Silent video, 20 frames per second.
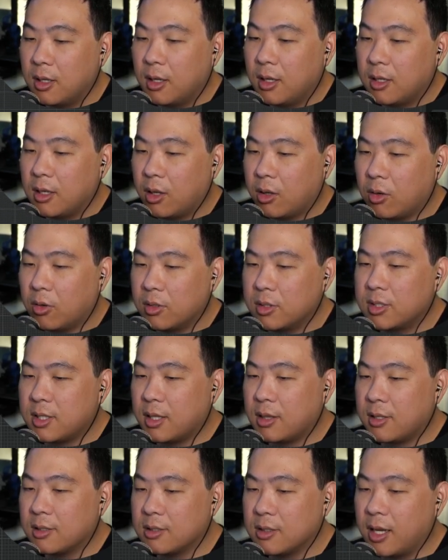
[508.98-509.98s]
Now notice
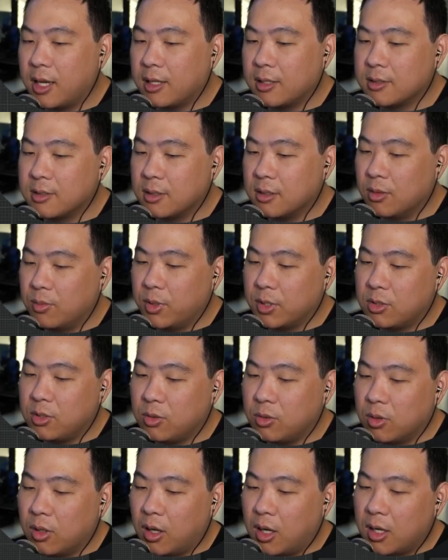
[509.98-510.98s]
that this line is a little bit
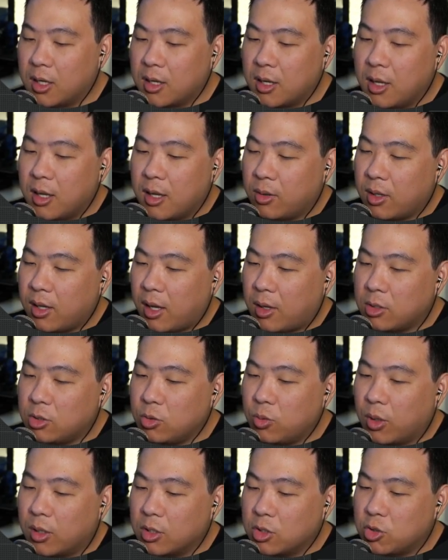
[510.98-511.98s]
too long. I do
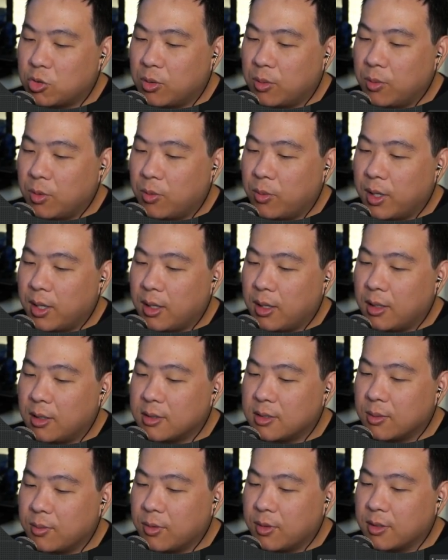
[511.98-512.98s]
want to trim away
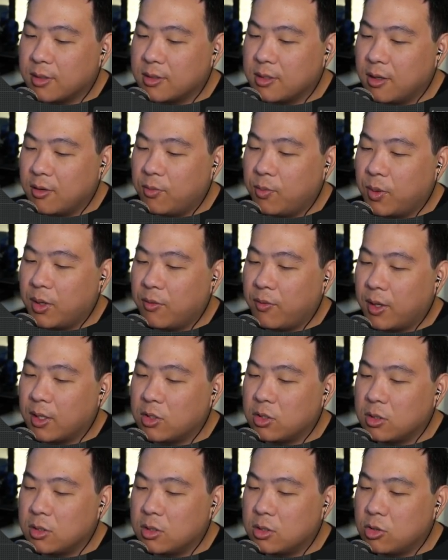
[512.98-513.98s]
some of the stuff, but if I
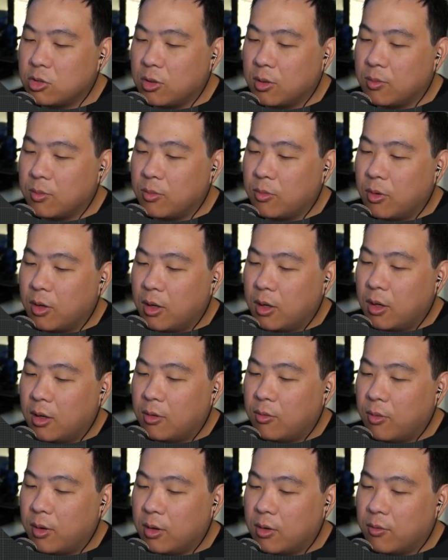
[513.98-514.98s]
just trim
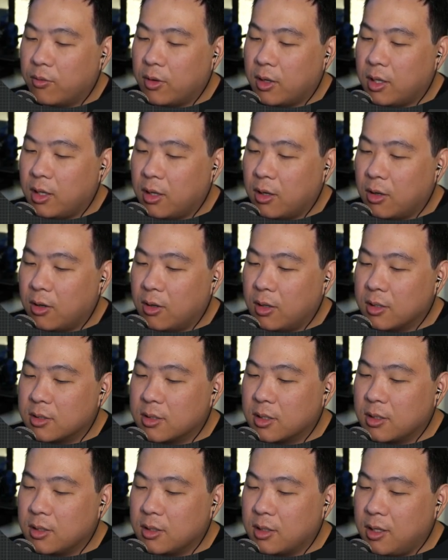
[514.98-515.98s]
right over here, it's
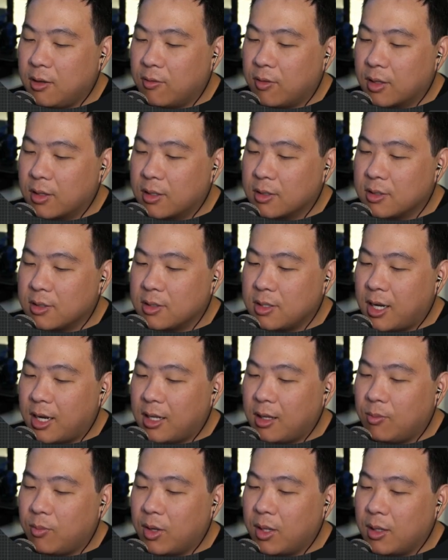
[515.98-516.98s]
going to leave like this
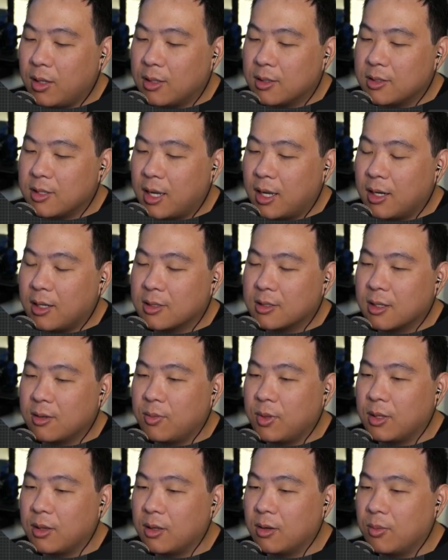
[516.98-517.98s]
tiny bit inside, and it's going to
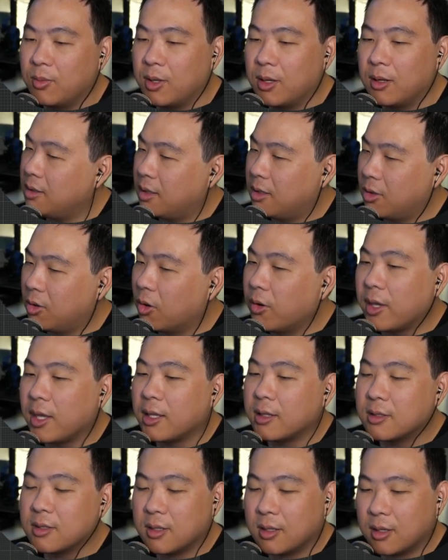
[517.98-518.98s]
be a little bit
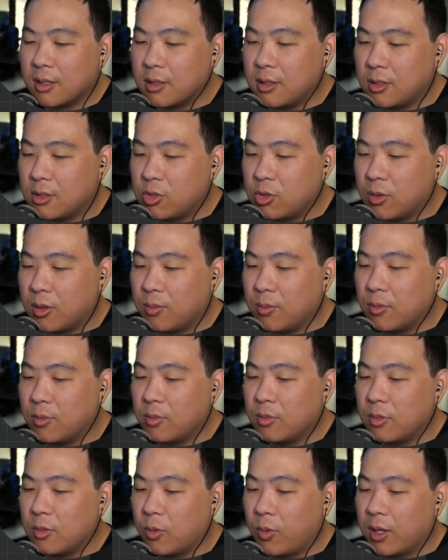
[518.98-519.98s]
annoying to trim
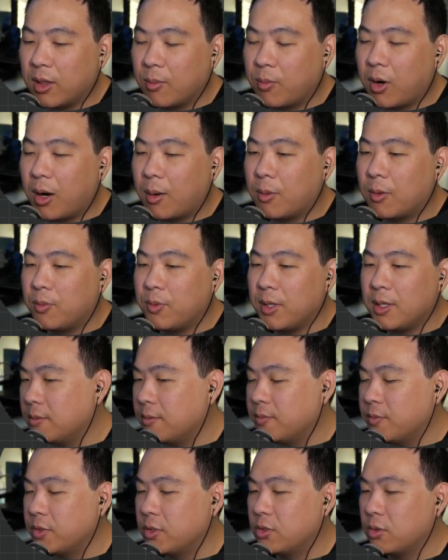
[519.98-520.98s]
away the proper piece.
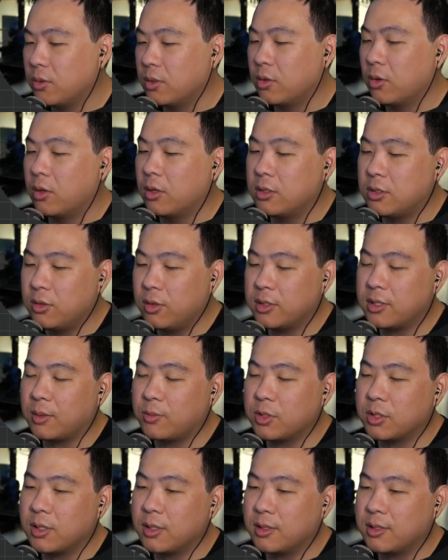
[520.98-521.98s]
So in order to do this, I'm
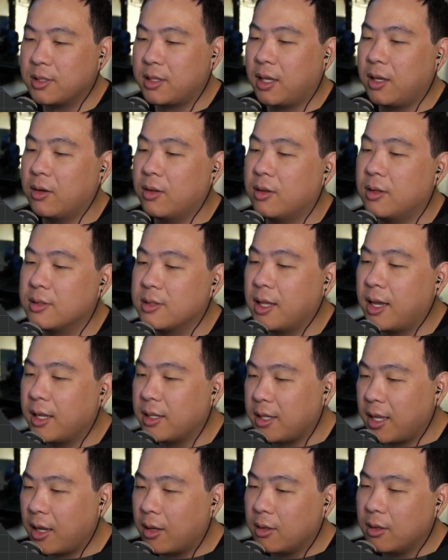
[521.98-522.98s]
just going to scale this
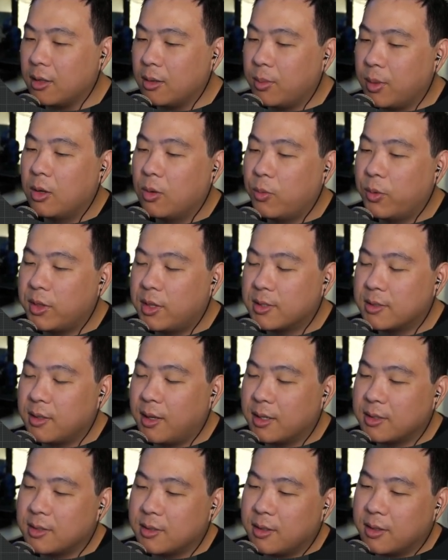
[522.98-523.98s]
line down a little bit. With this
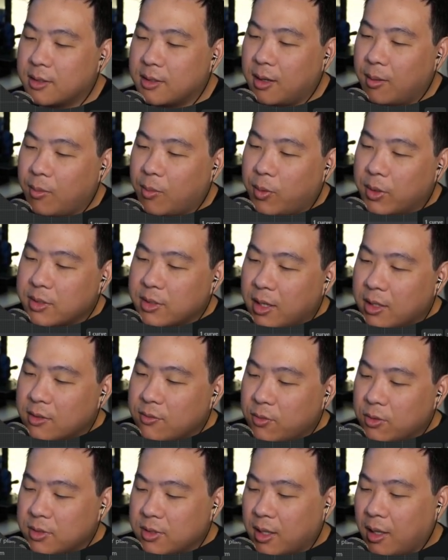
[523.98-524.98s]
line selected, I'm going to press S
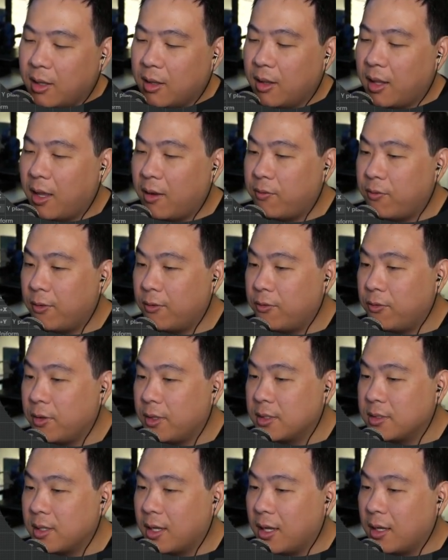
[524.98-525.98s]
for scale, F for
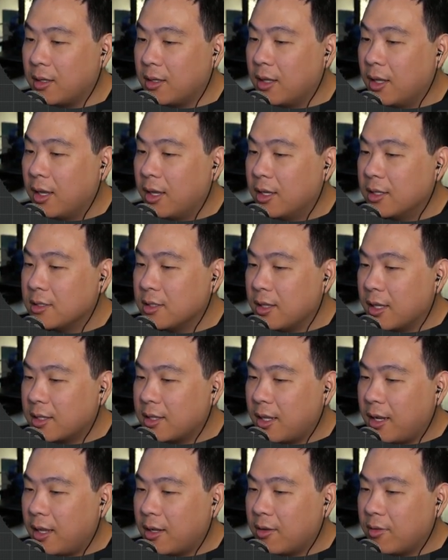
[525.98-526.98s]
freestyle, select
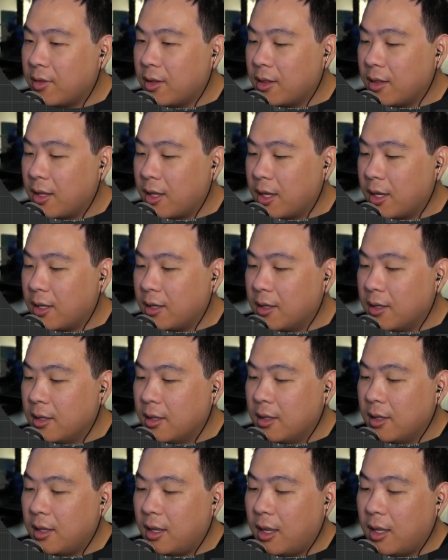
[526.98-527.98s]
that end of that line,
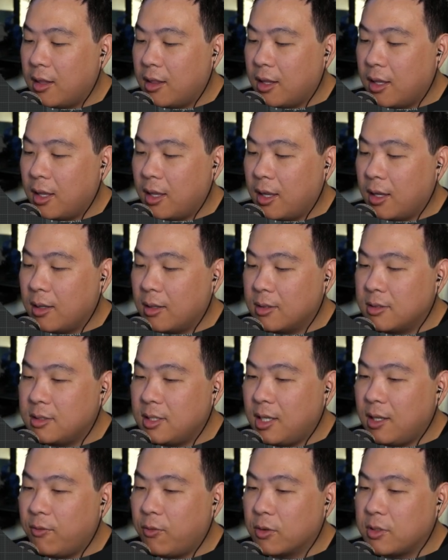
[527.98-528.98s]
and then
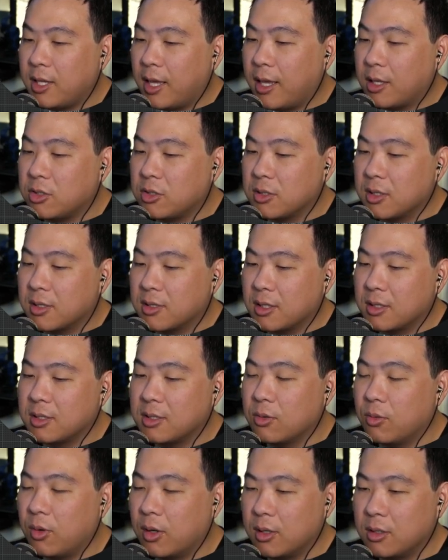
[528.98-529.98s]
T for tangent because I
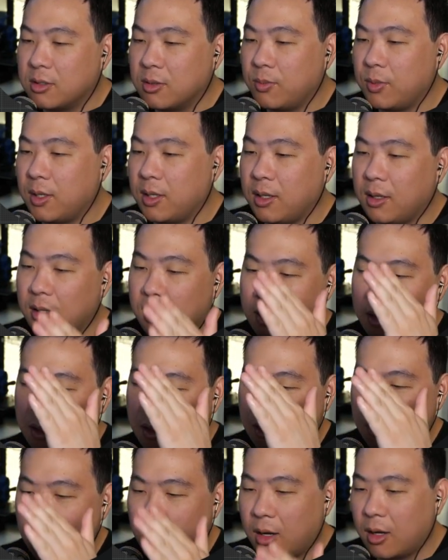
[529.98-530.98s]
still want it to be
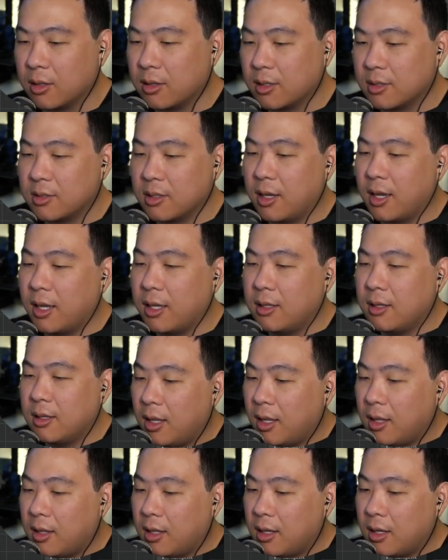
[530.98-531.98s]
along this line.
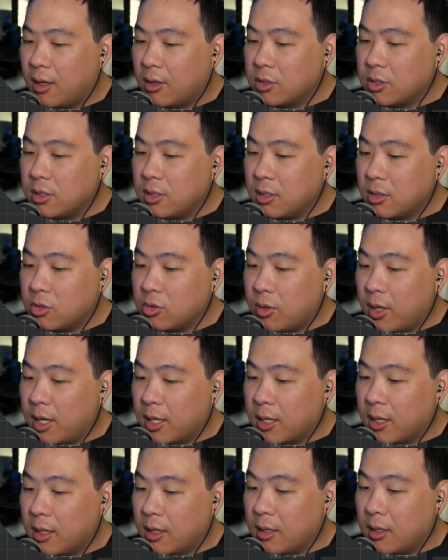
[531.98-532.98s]
And then now I just need to
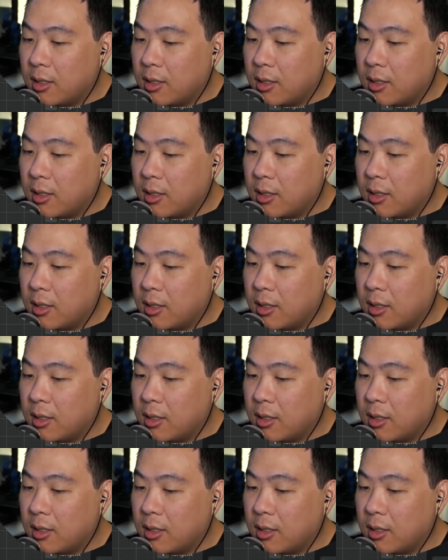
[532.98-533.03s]
drag it